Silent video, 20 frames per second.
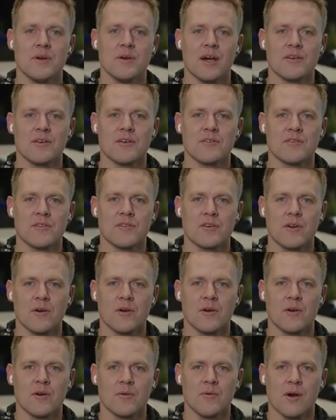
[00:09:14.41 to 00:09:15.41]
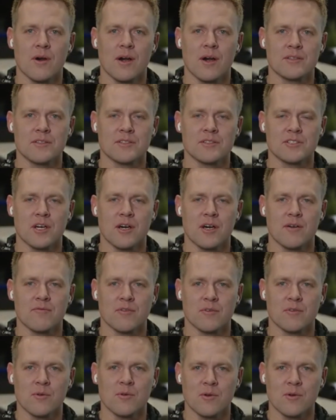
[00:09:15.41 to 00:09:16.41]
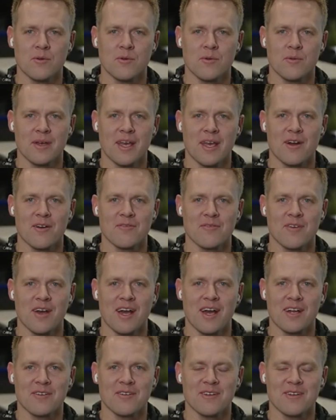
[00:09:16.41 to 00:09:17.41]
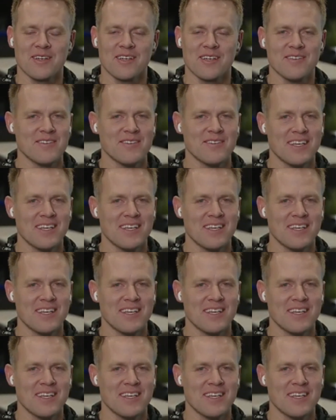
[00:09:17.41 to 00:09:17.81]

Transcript: I used to go walk the shop floor when we had our factory